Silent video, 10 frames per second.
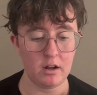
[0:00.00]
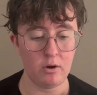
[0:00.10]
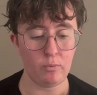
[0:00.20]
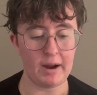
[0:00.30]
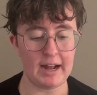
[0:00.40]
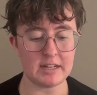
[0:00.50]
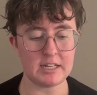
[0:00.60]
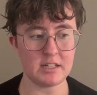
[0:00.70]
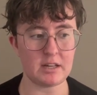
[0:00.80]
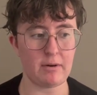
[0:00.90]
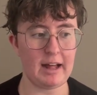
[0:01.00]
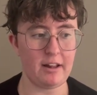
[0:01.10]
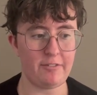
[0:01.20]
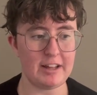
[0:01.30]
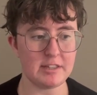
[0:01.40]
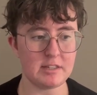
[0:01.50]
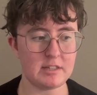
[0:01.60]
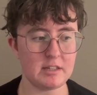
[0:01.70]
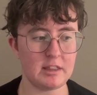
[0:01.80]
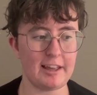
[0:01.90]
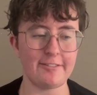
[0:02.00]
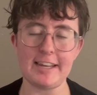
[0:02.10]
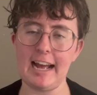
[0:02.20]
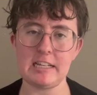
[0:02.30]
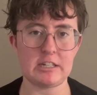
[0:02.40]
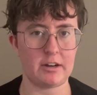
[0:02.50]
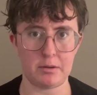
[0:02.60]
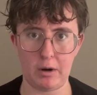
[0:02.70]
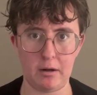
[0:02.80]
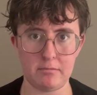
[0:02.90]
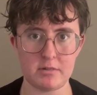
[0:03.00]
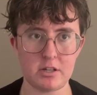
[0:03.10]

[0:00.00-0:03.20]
Whereas Hills Like White Elephants, they're dancing around the problem.